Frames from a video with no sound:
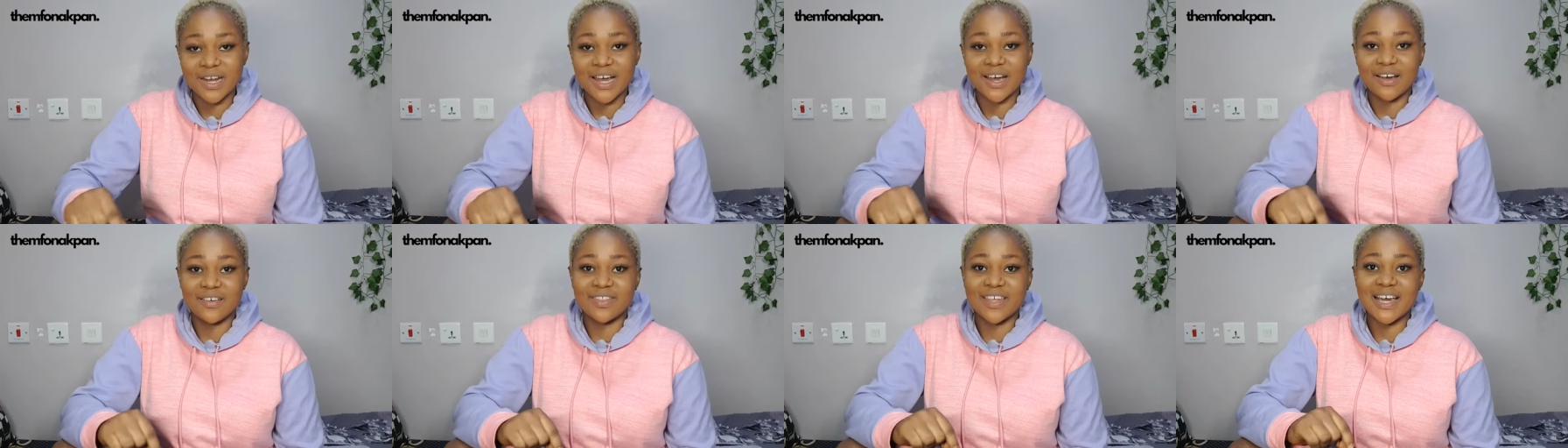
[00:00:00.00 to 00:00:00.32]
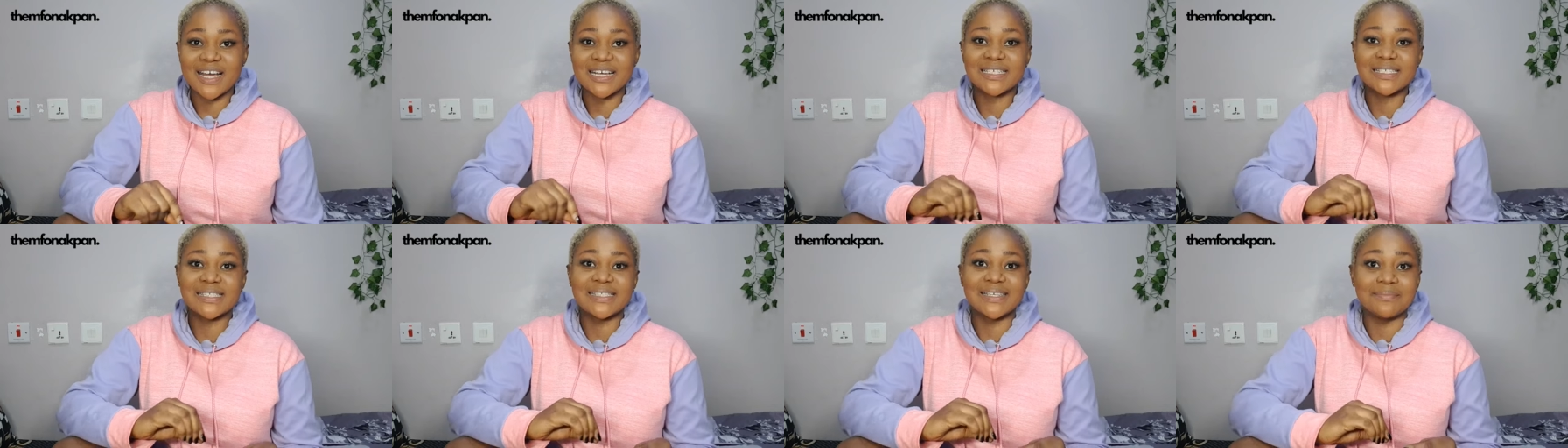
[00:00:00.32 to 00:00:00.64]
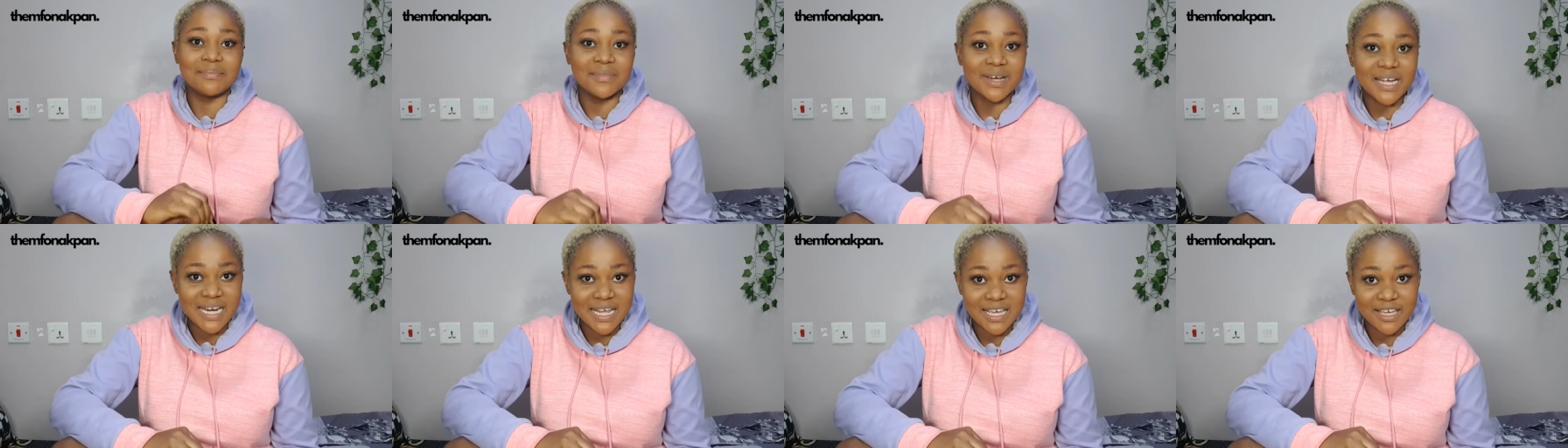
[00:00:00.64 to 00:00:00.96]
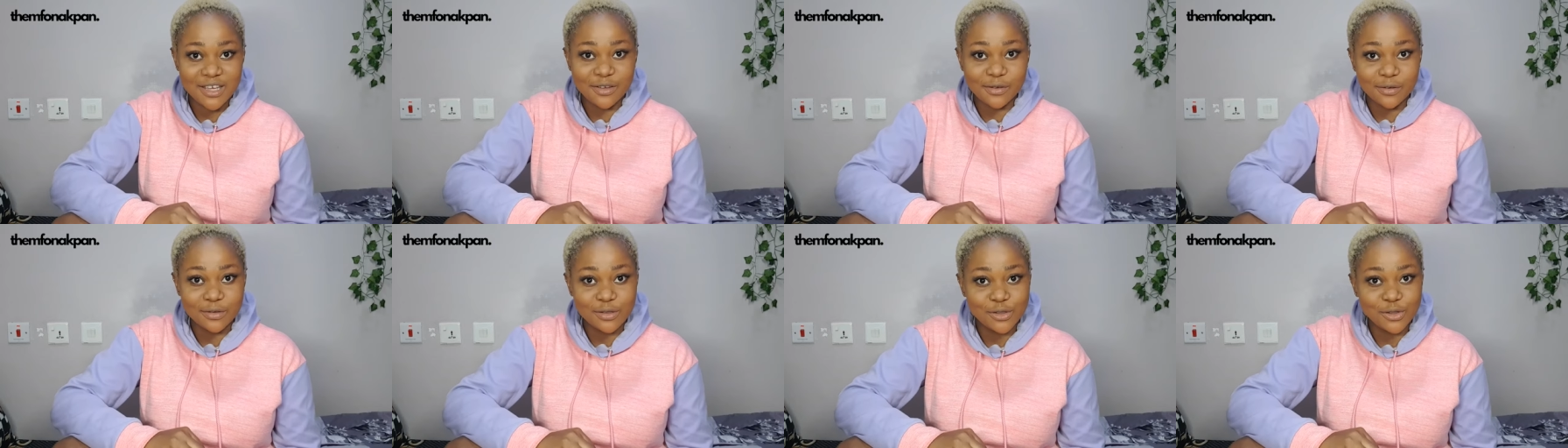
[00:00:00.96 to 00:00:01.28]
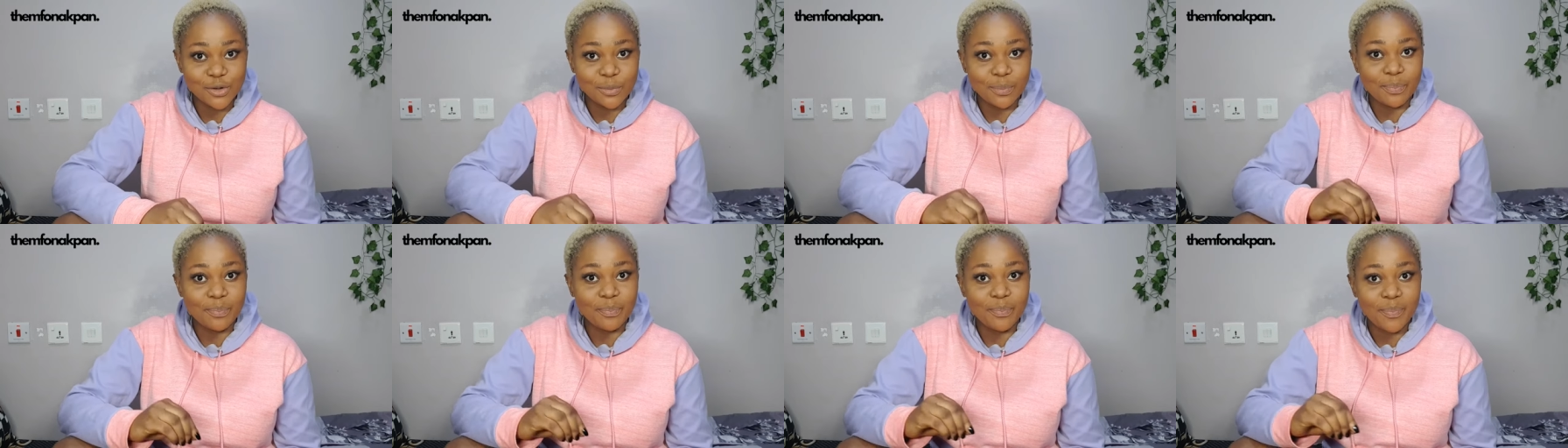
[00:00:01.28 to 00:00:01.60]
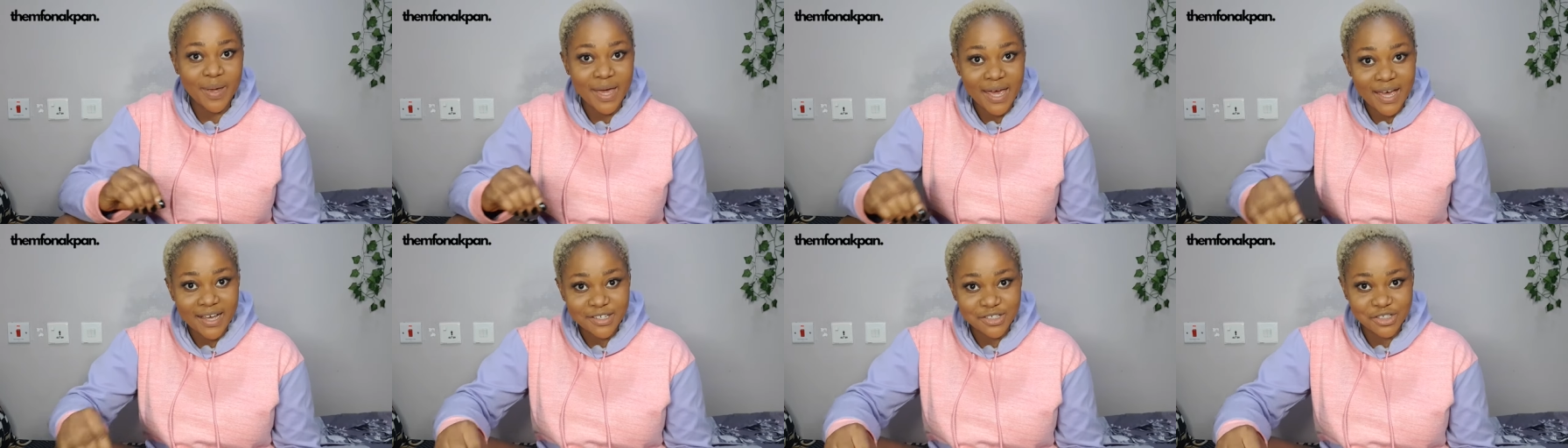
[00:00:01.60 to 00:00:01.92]
now that's the money YouTube
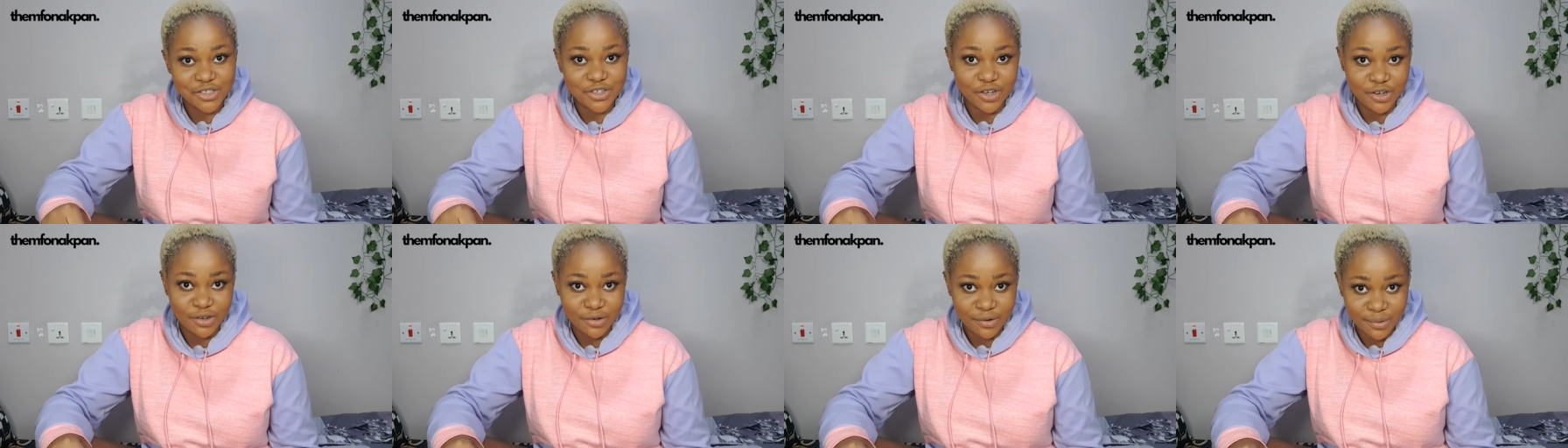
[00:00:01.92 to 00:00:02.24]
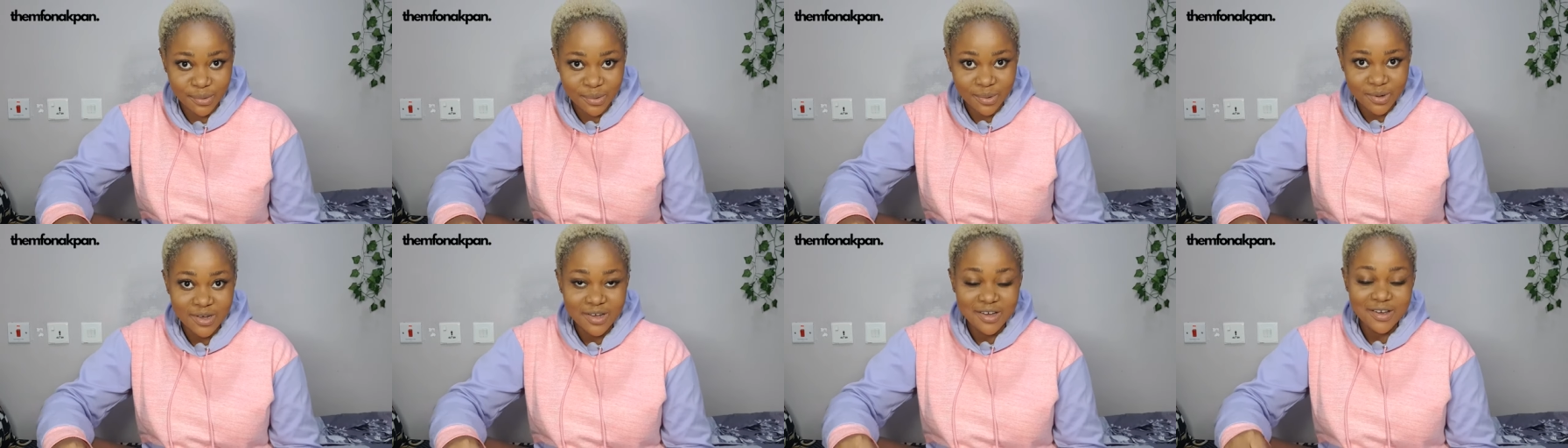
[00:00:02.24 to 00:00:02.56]
pays you